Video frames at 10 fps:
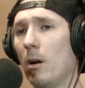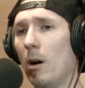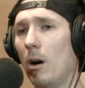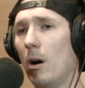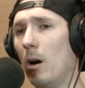
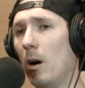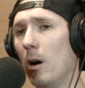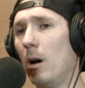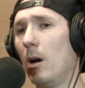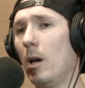
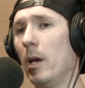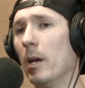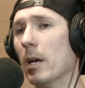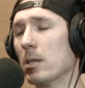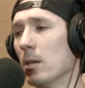Oh,
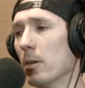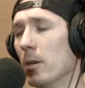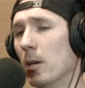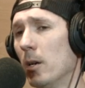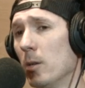and exhaled
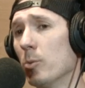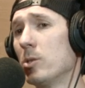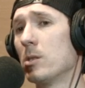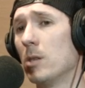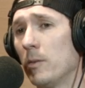hard. And it was
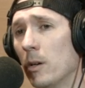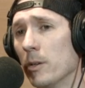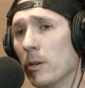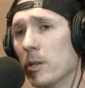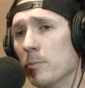this stuff called
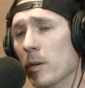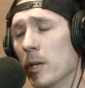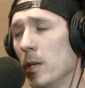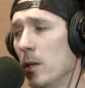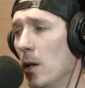Yoda's
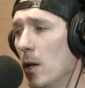brain.